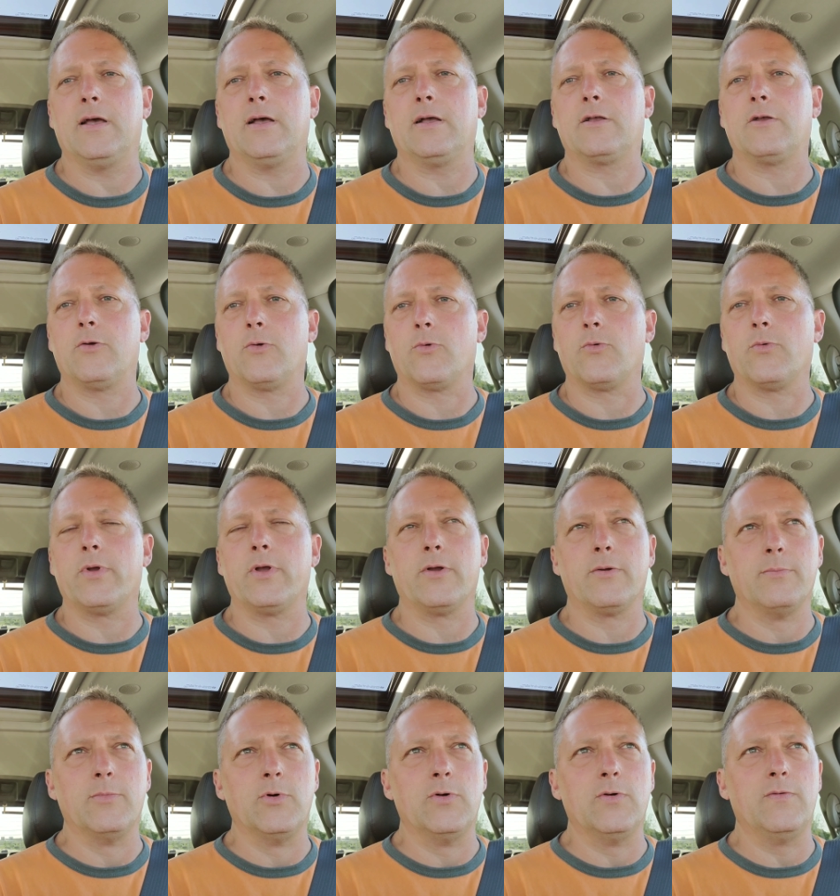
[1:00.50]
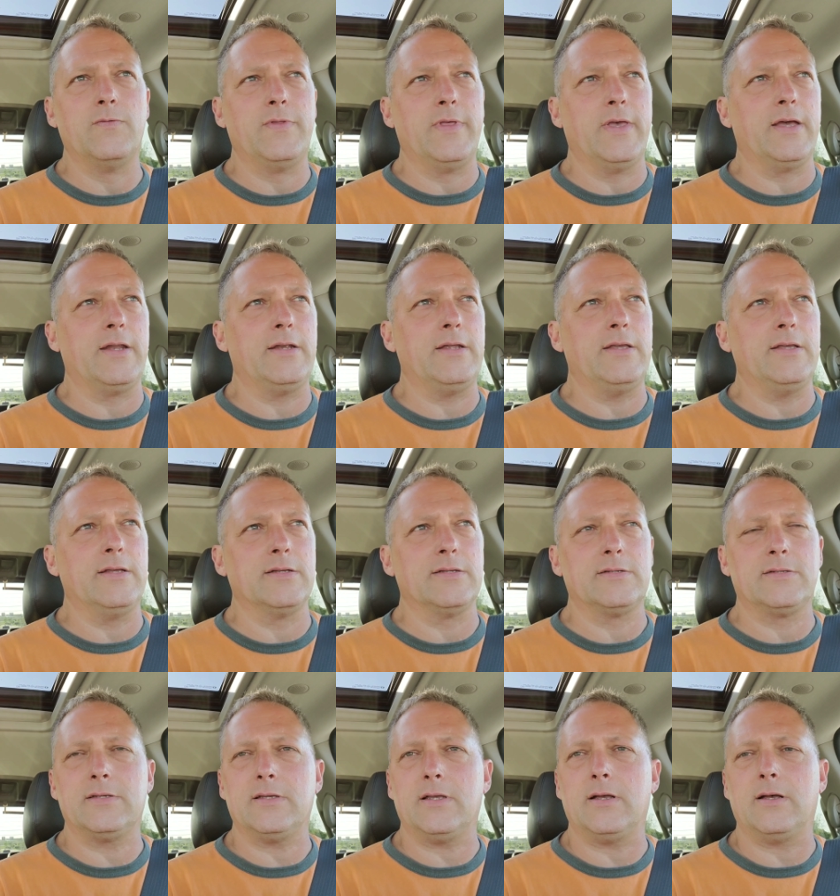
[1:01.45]
a career move that
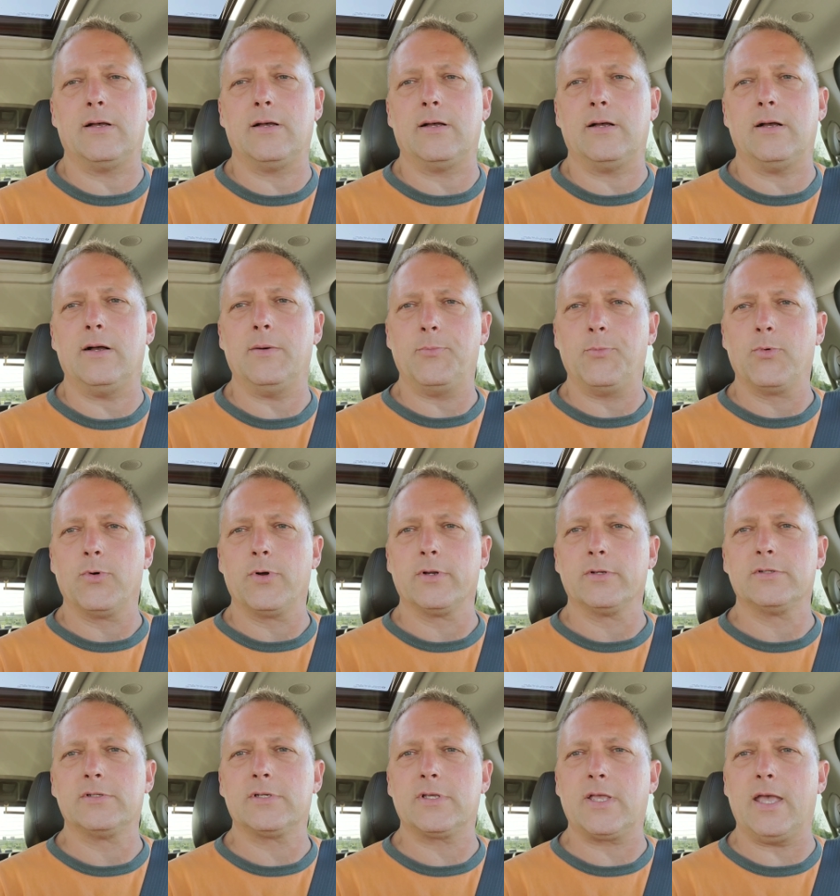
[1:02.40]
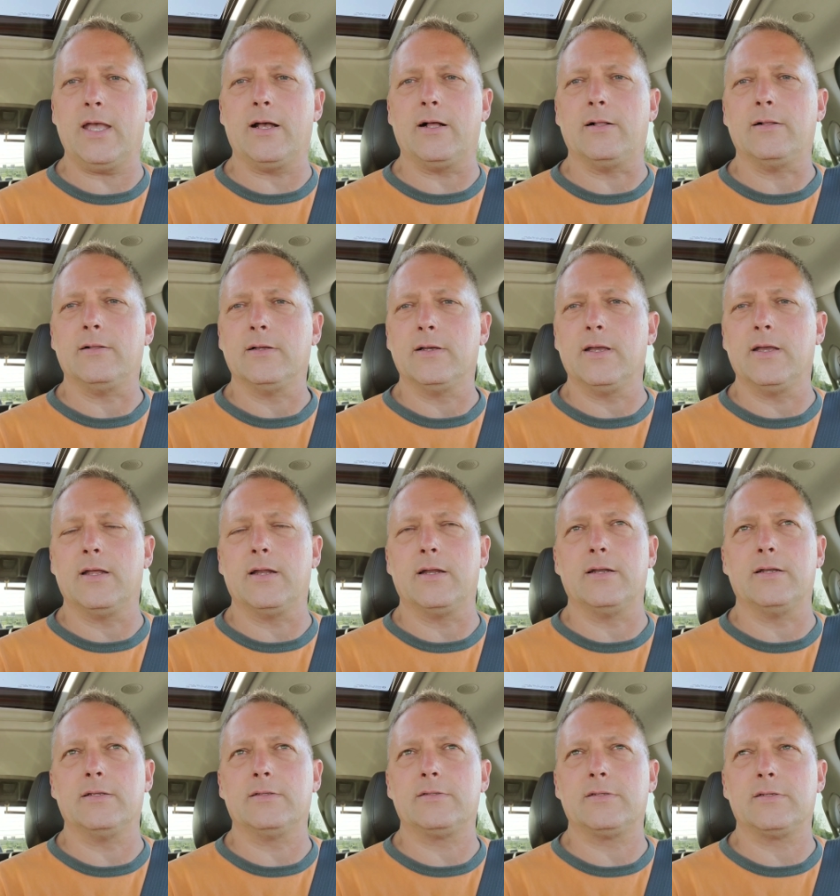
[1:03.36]
is uh, upward scale,
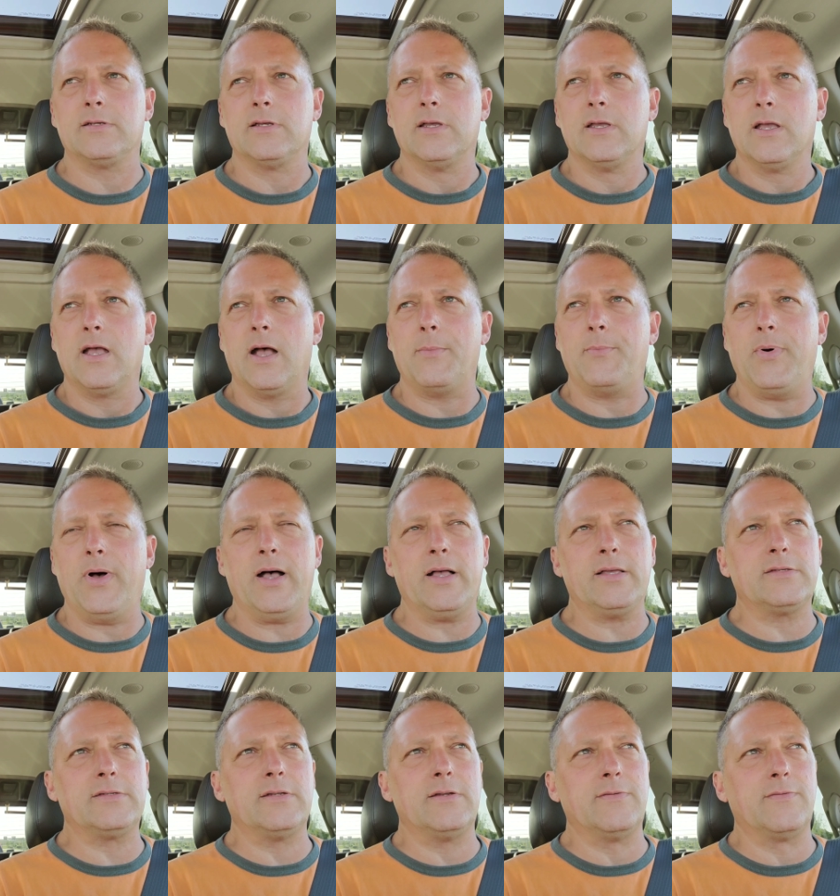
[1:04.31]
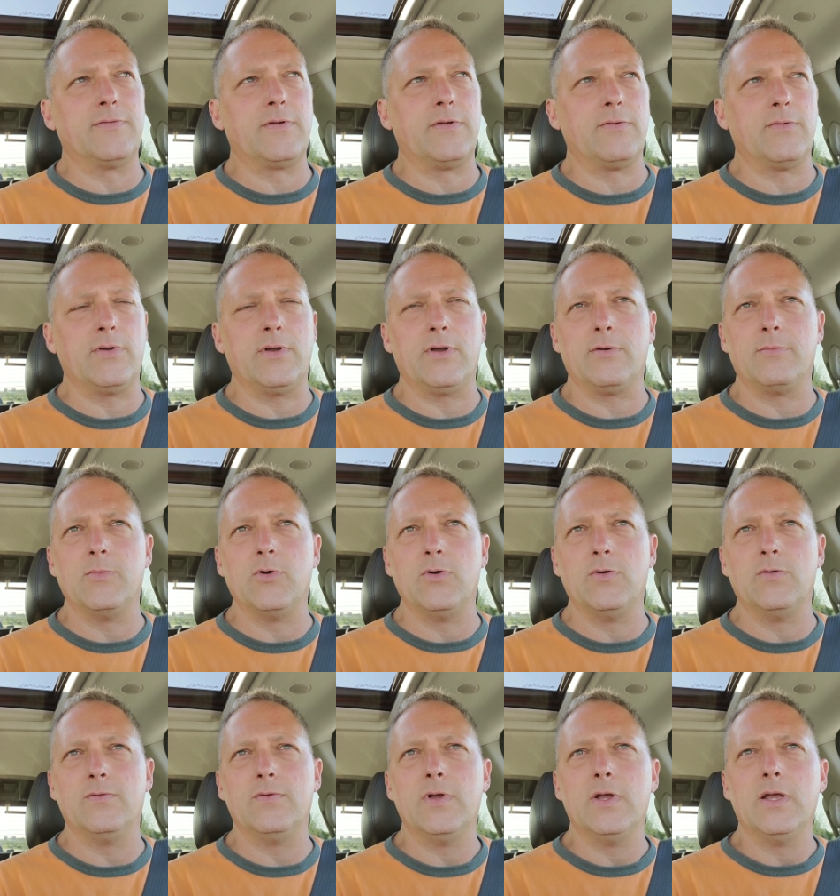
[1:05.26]
and it's a positive career
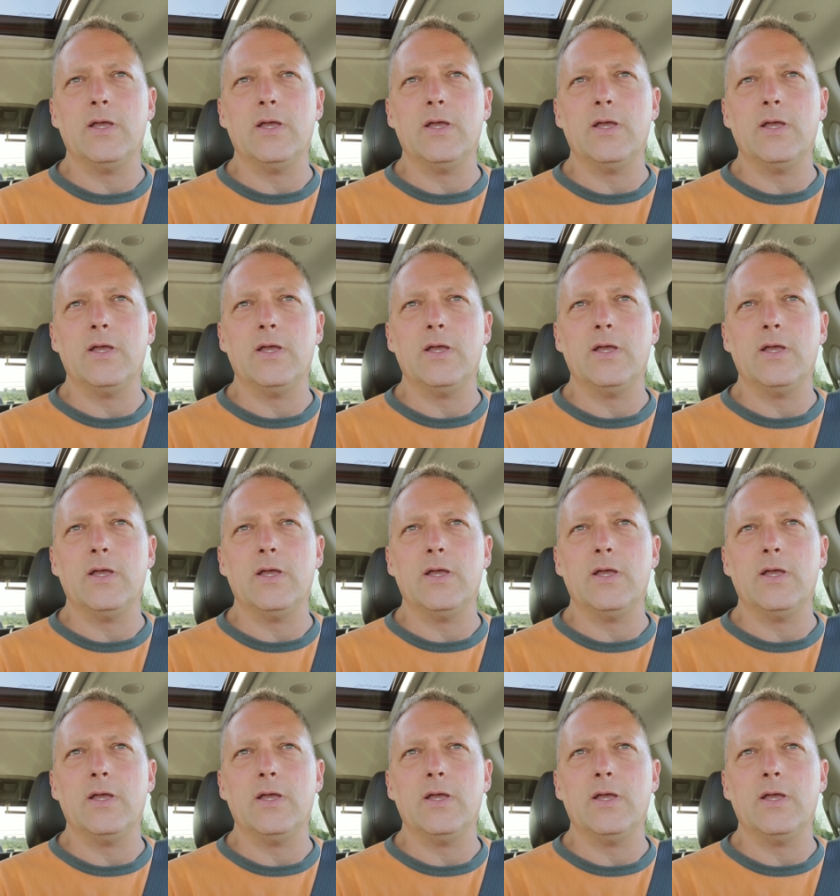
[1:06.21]
move,